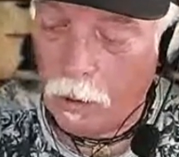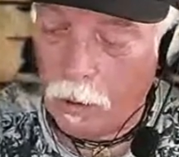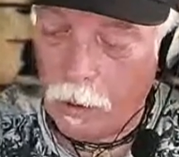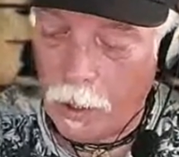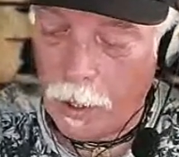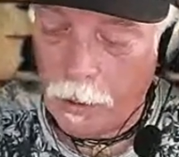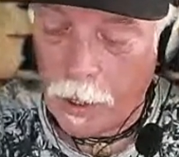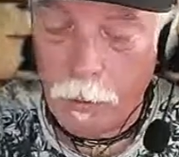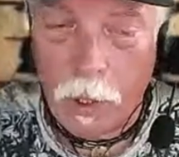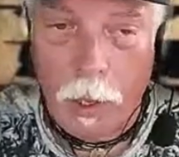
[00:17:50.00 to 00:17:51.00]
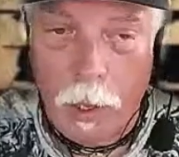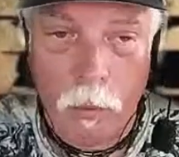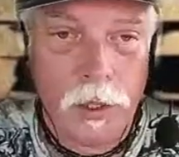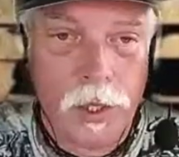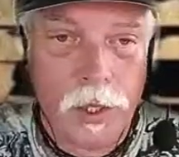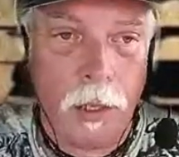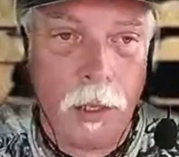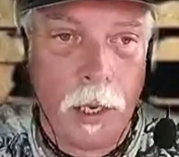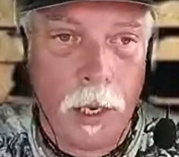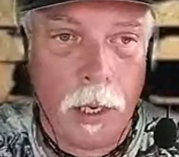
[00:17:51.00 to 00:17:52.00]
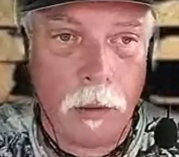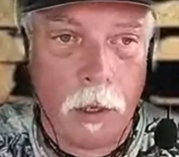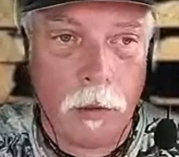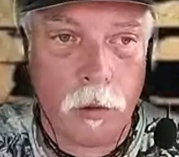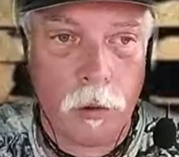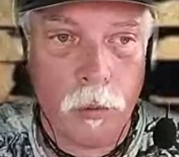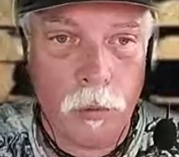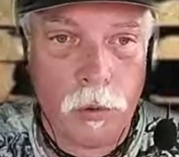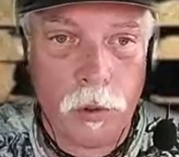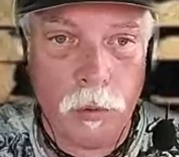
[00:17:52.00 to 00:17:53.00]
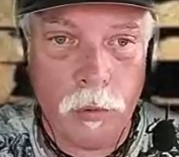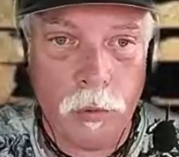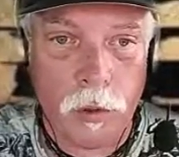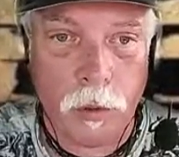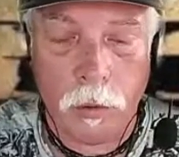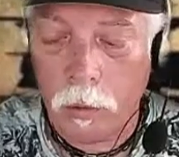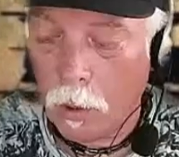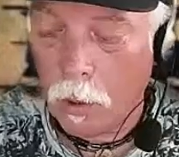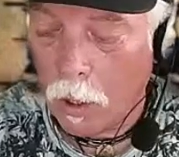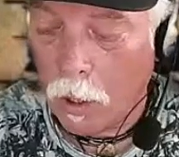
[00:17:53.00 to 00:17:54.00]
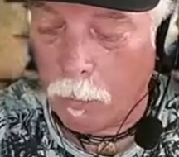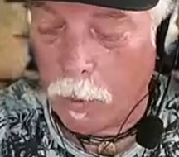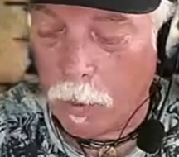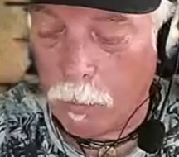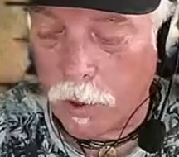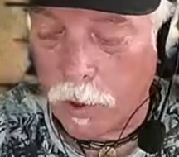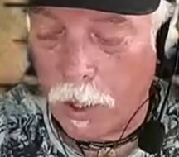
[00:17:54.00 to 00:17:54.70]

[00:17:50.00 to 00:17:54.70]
and I really say that the true solution, I mean, people say,